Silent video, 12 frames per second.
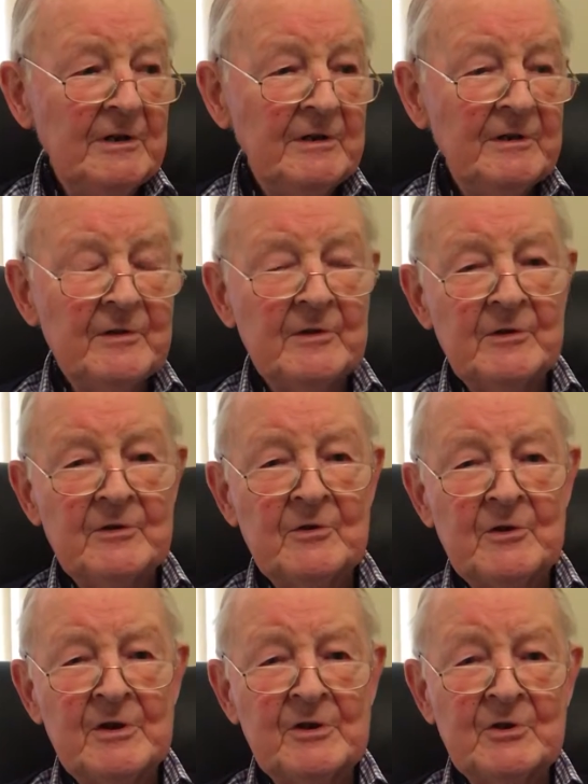did the
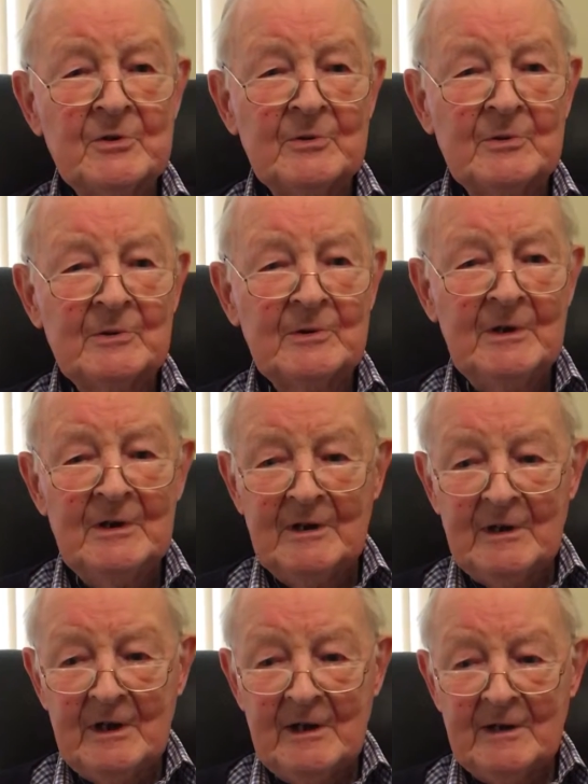traditional
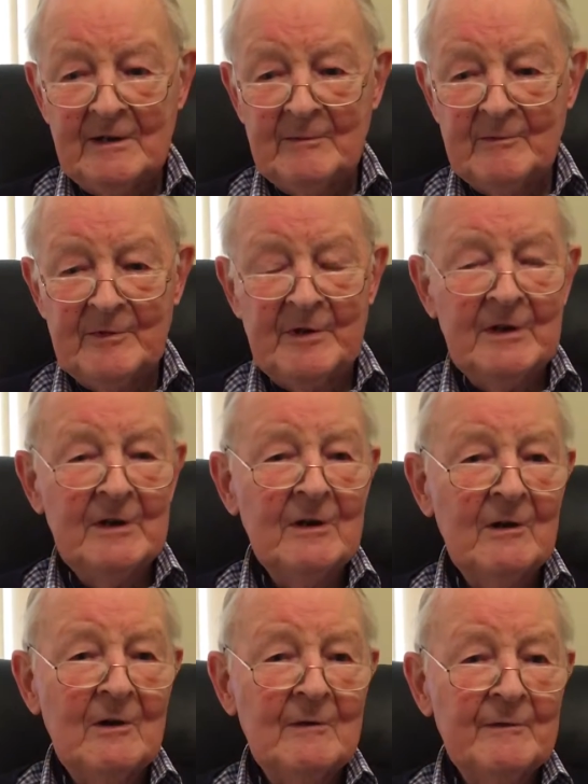thing
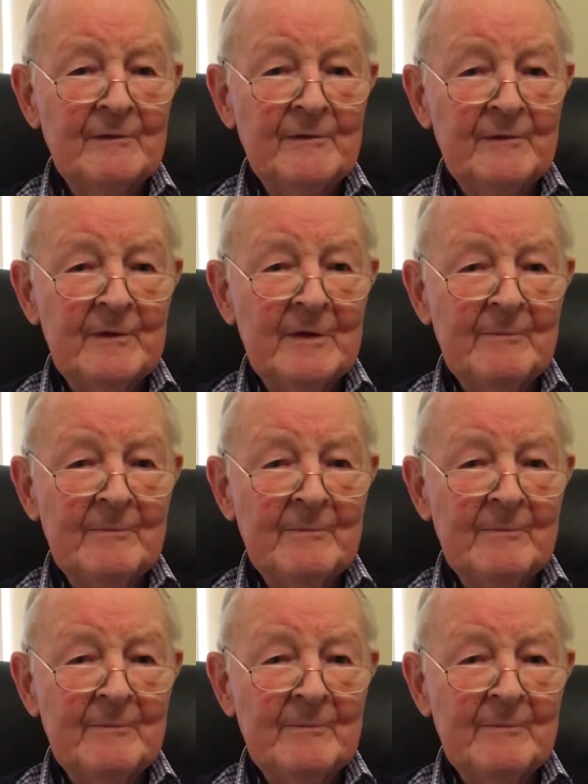of